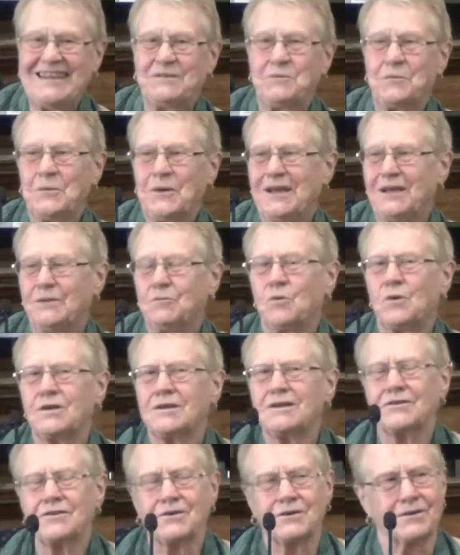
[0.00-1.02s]
And, and
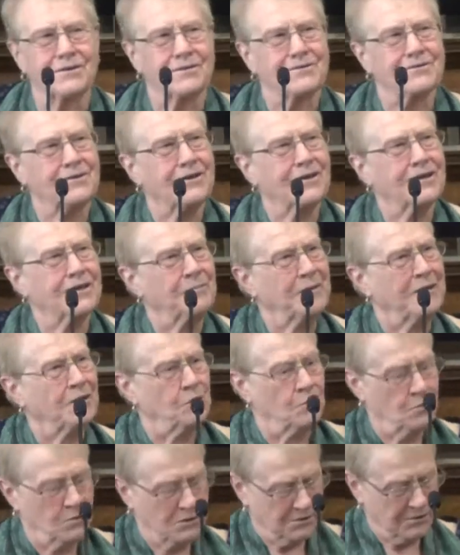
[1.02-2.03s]
one other thought
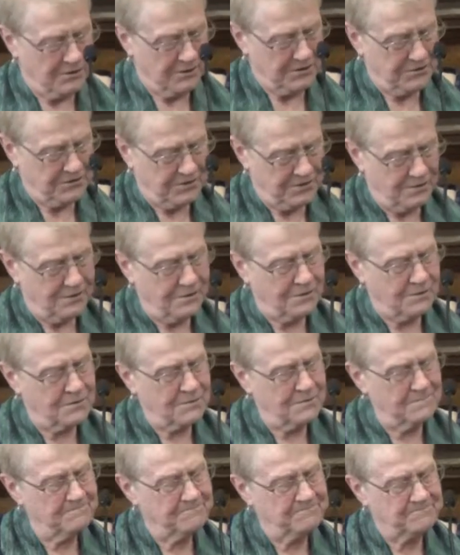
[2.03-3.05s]
about wilderness, you
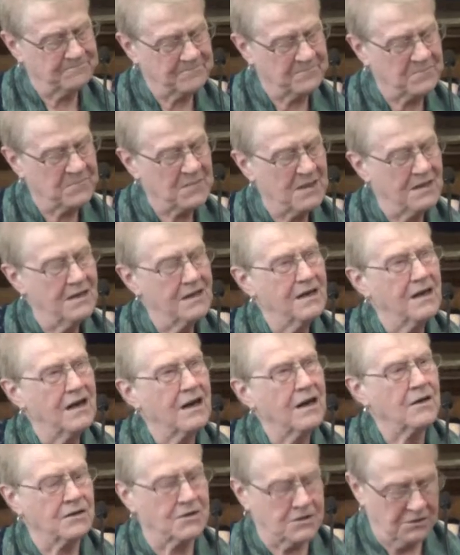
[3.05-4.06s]
know,
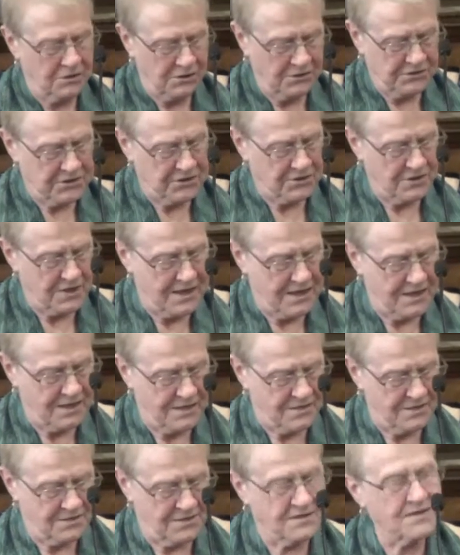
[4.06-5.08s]
our culture
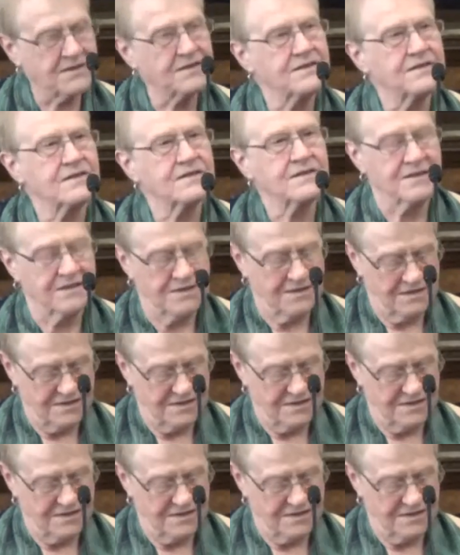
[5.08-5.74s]
has